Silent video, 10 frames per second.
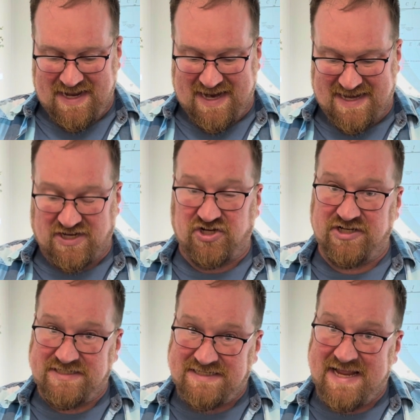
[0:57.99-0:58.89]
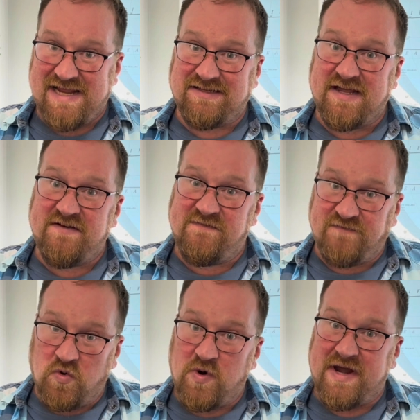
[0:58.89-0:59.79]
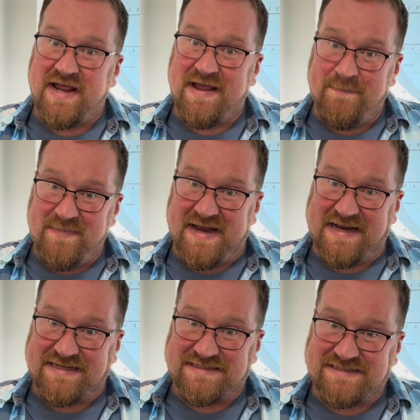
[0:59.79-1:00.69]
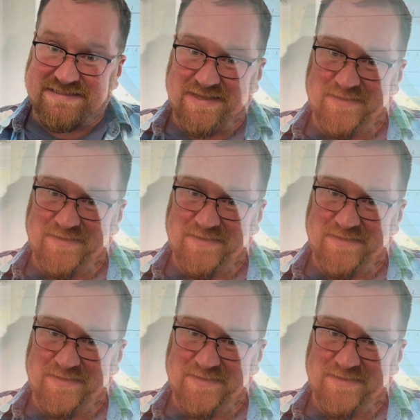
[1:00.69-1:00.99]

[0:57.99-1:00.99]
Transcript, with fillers: and it could take like 40 minutes.